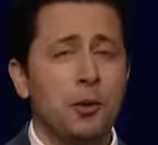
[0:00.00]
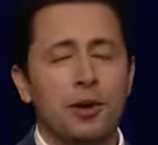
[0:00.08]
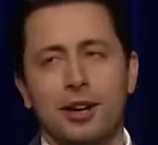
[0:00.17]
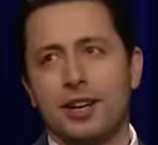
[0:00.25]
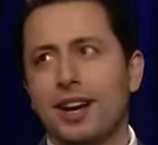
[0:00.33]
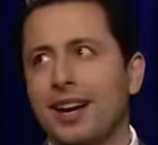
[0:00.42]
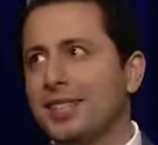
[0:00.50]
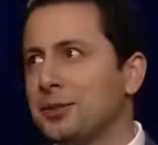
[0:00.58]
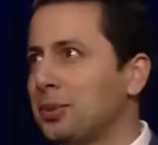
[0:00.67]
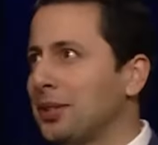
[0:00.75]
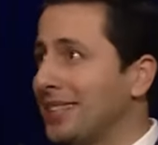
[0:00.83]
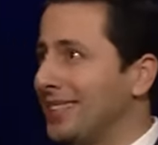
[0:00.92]
on, guys,
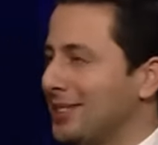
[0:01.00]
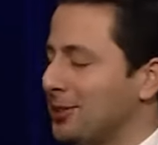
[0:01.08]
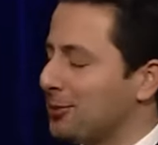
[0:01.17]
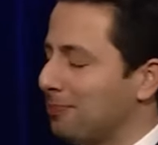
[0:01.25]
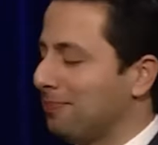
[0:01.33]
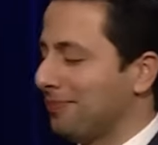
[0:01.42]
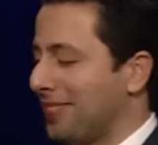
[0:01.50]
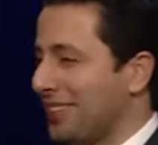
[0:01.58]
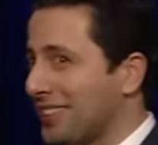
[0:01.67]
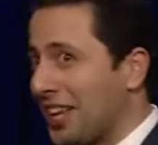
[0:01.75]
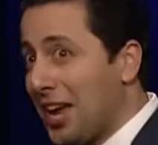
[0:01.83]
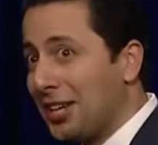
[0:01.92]
please.
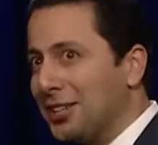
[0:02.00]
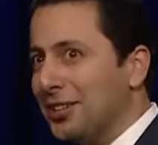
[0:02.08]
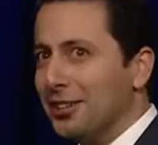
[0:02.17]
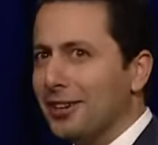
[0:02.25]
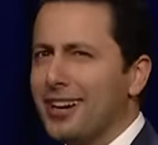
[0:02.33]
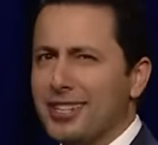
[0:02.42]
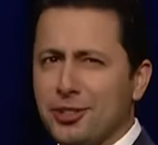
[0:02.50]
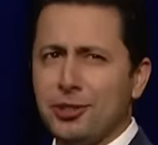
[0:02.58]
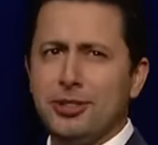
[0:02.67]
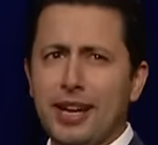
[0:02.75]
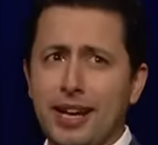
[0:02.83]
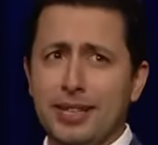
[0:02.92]
Thank you. Oh, you're
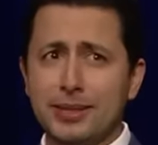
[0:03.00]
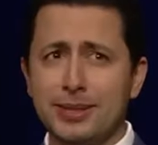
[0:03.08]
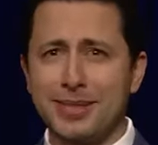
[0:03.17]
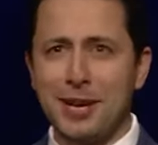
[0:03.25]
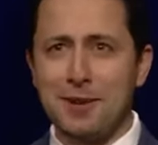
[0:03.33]
too nice.